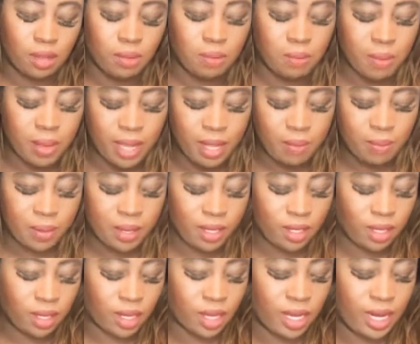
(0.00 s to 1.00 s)
Maybe
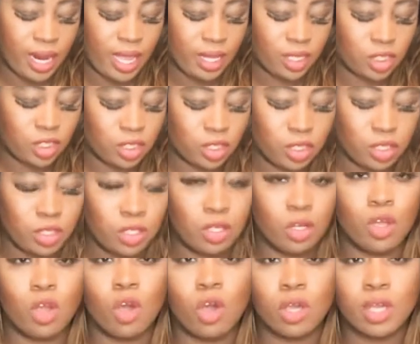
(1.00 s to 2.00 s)
the
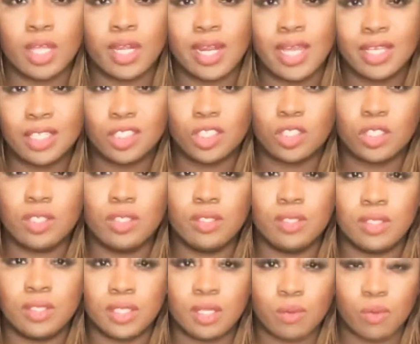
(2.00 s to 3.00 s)
connection or
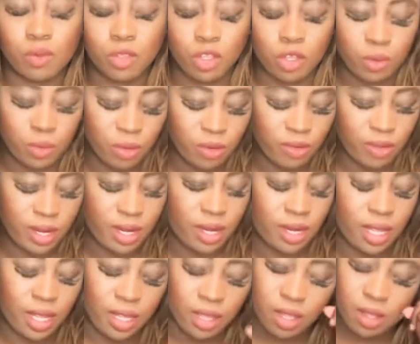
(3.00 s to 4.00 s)
connections that you were
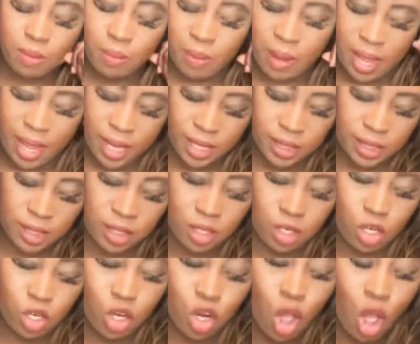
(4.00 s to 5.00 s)
in the past
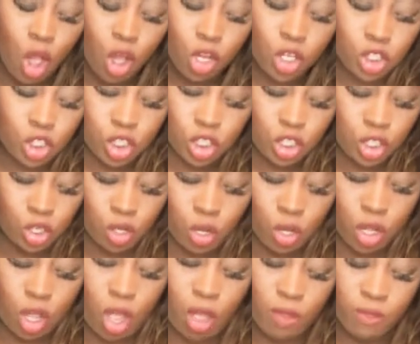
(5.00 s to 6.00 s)
knocked your
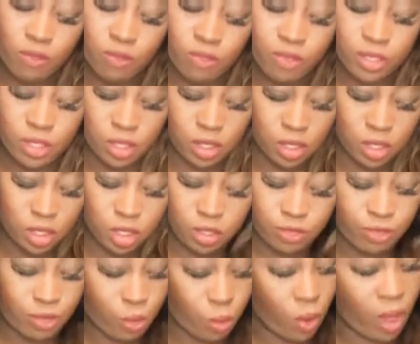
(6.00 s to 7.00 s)
confidence
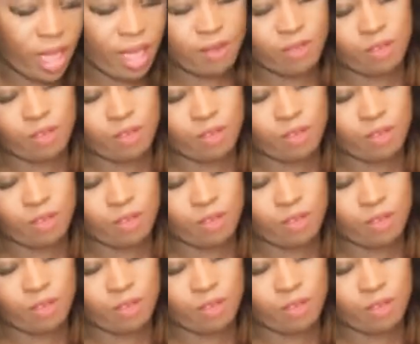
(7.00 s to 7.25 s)
for whatever